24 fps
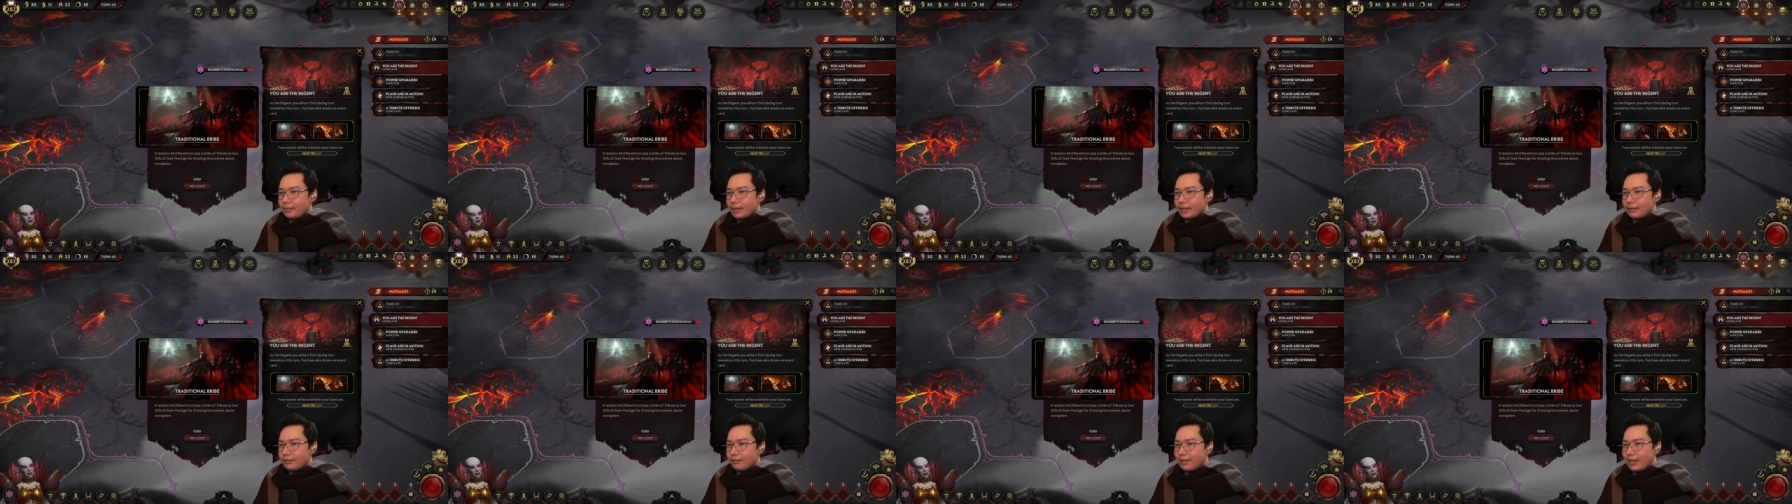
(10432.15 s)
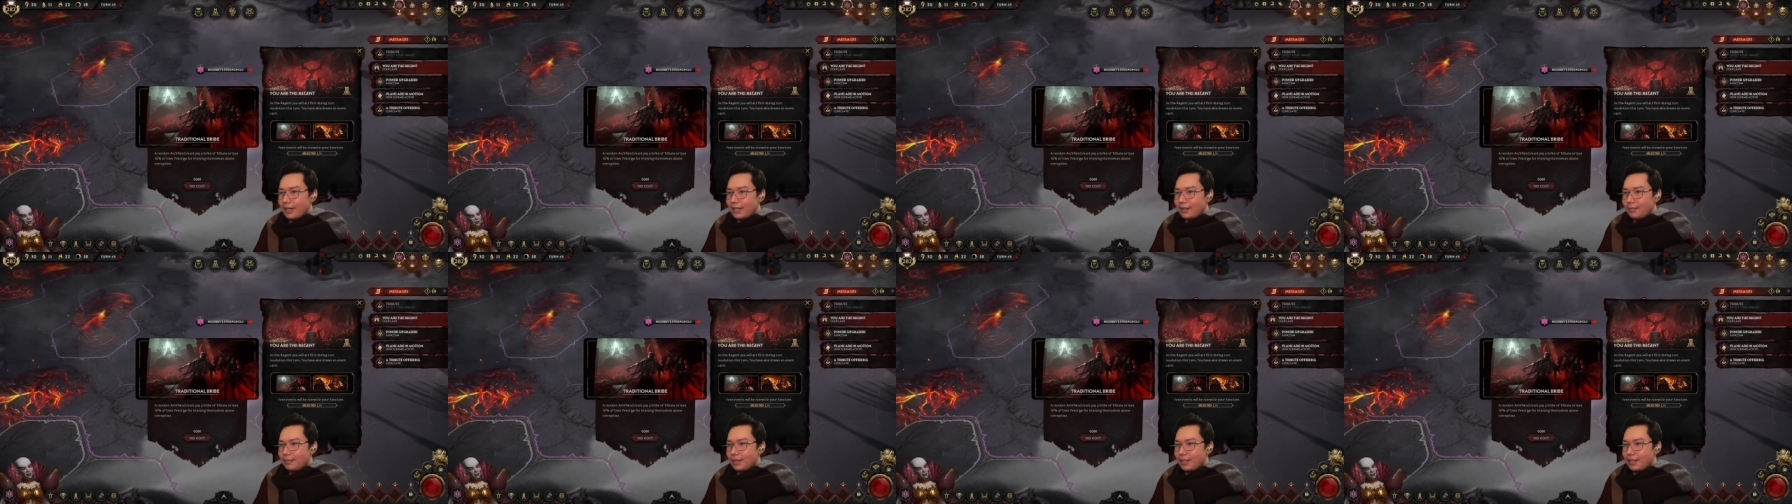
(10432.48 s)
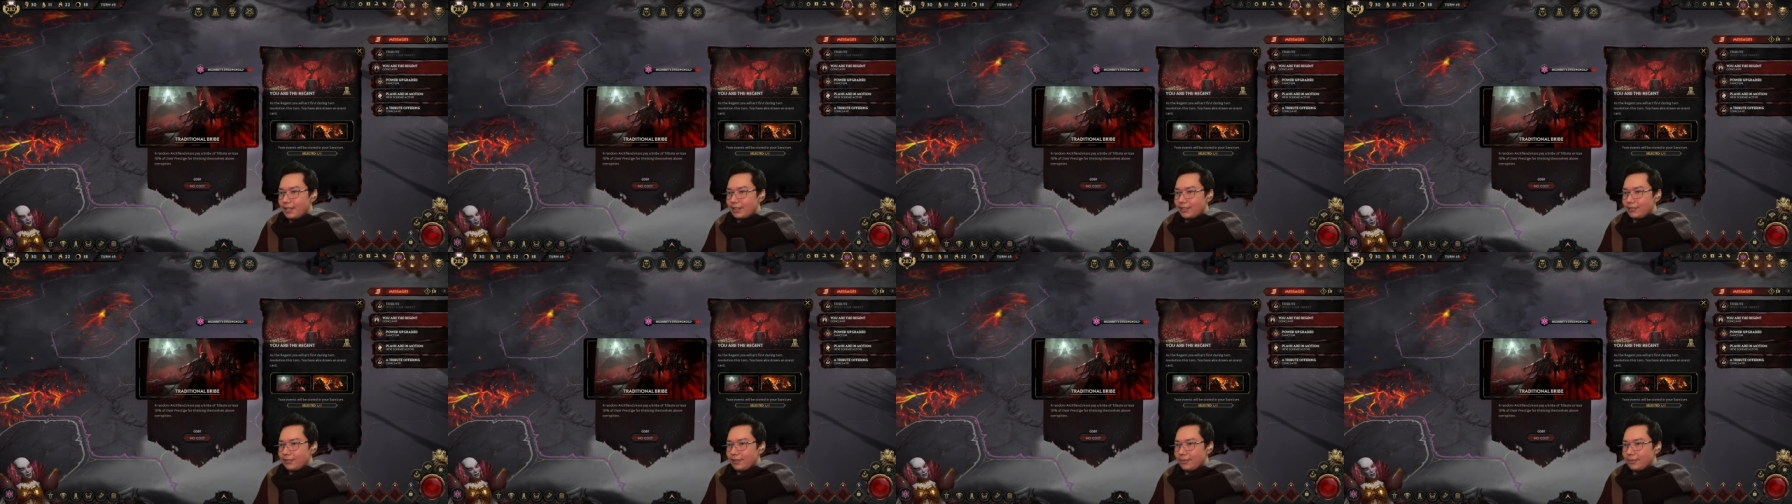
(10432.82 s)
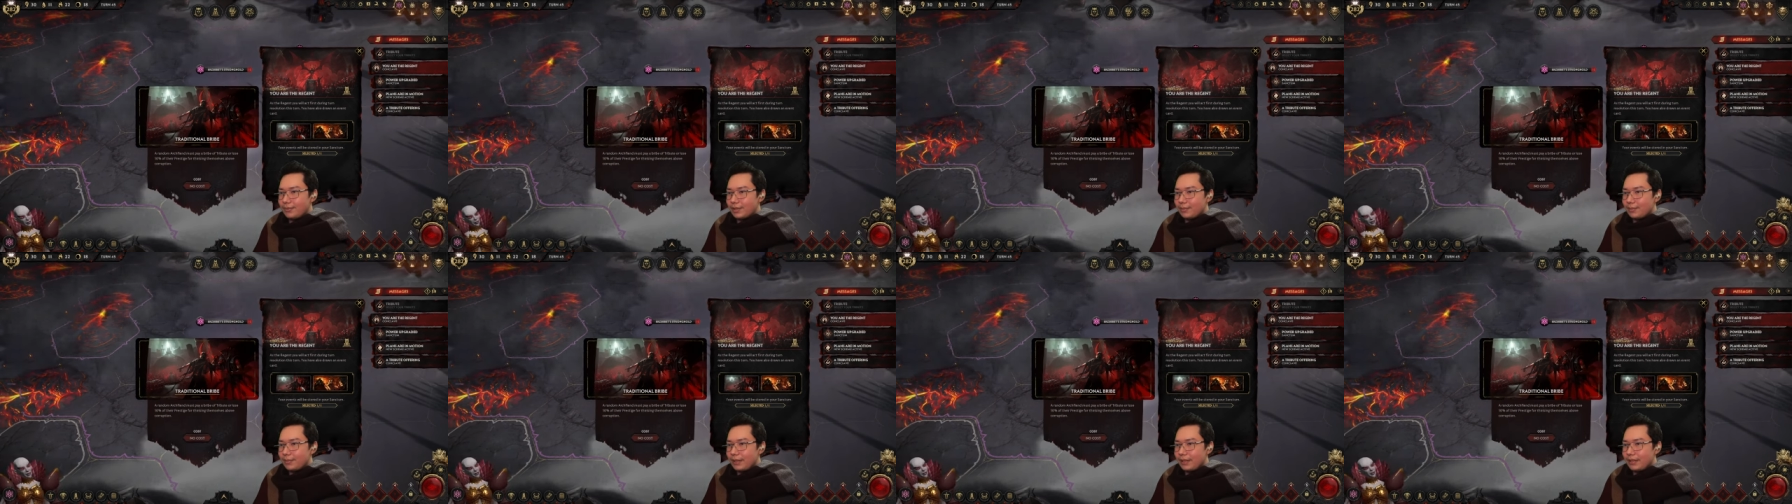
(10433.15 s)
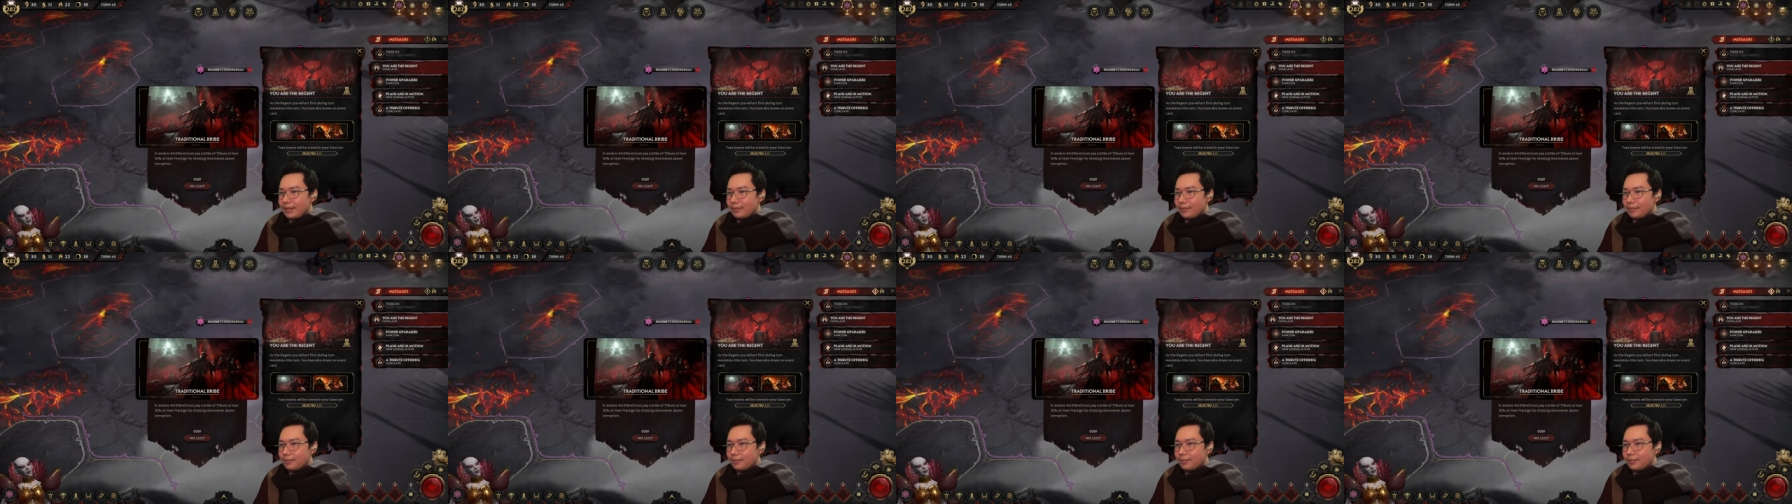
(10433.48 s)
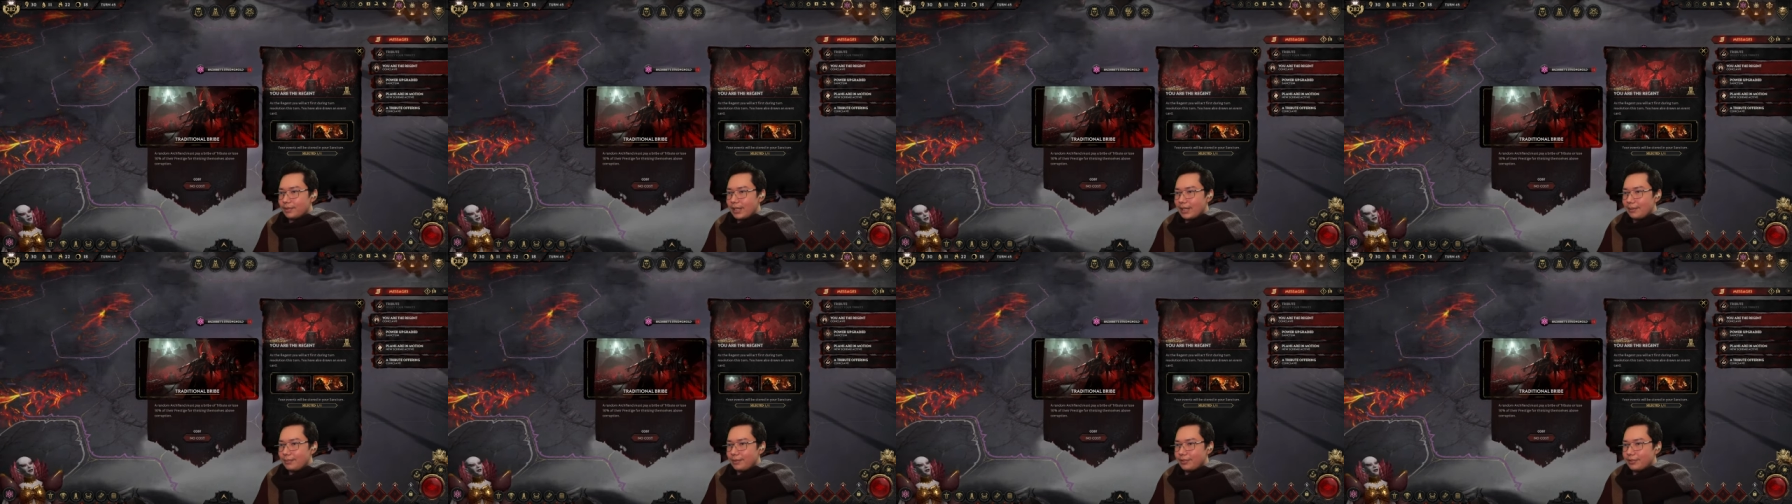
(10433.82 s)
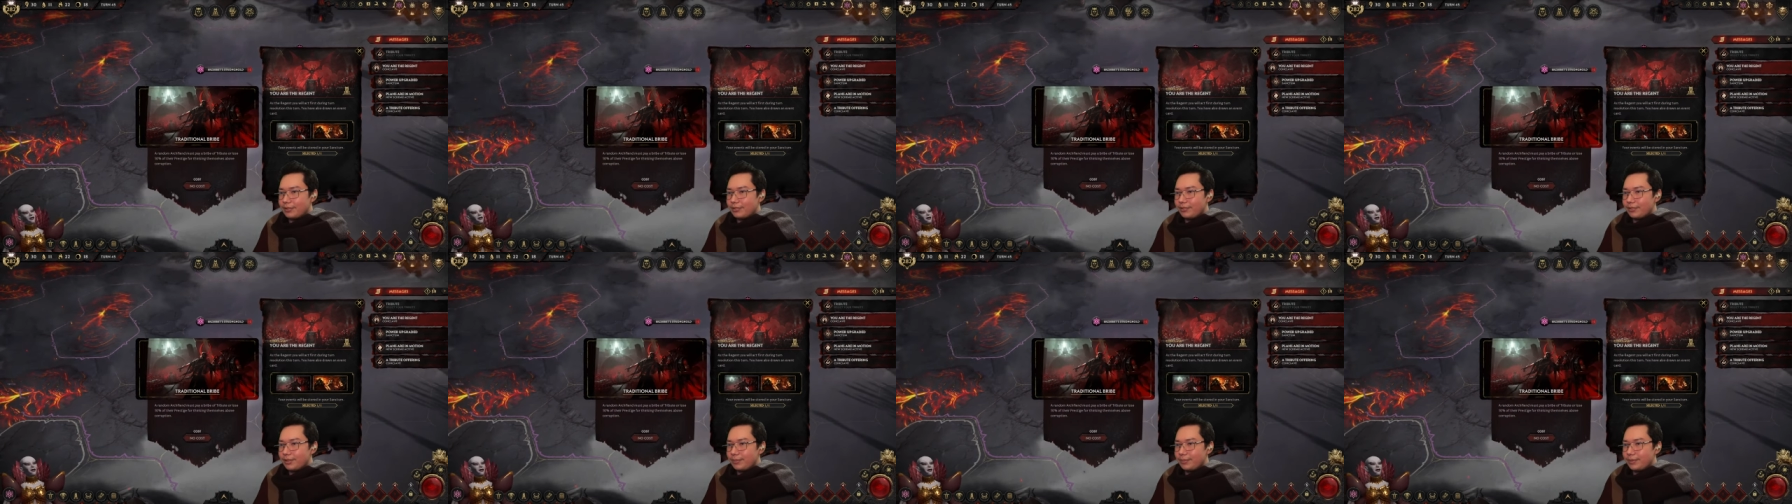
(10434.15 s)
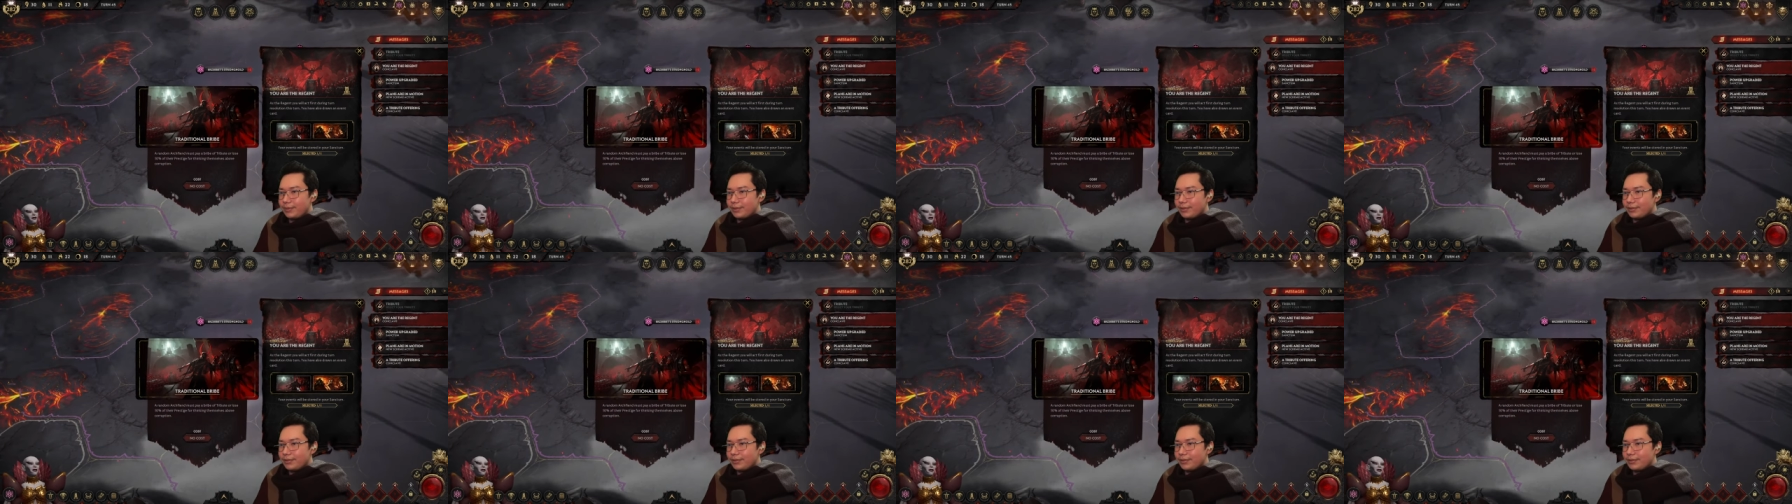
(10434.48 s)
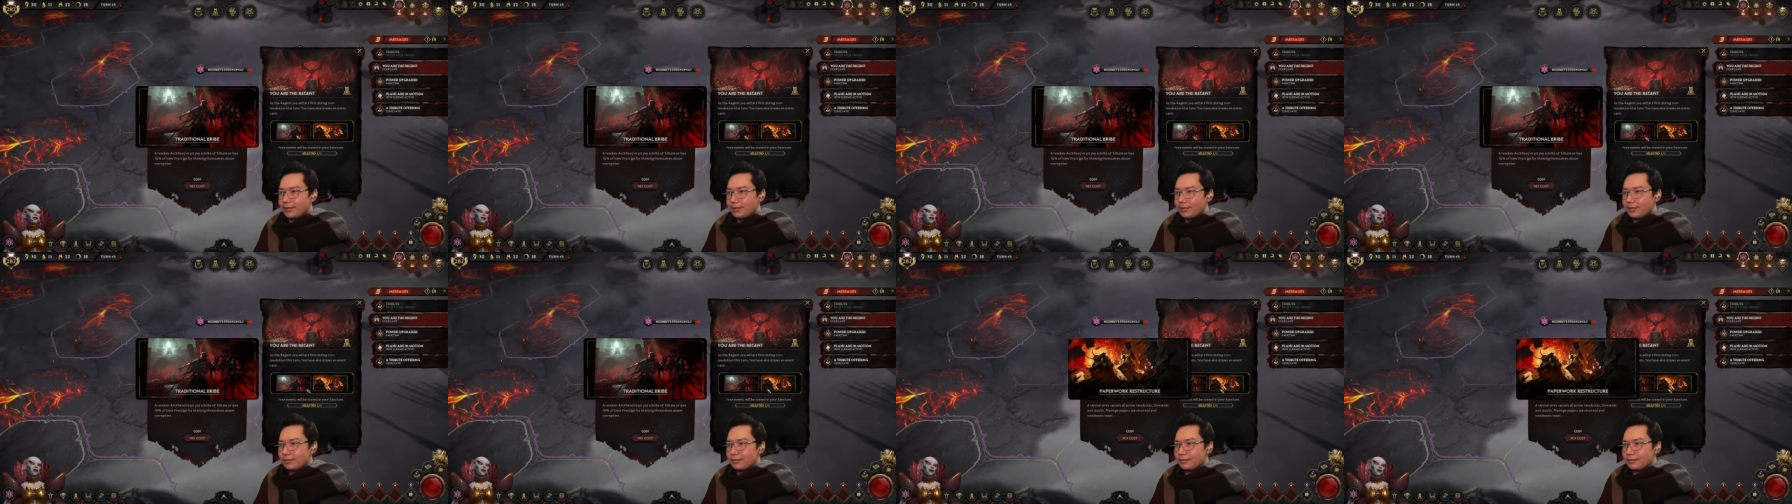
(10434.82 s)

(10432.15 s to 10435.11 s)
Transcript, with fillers: A random archfiend must pay bribe or tribute.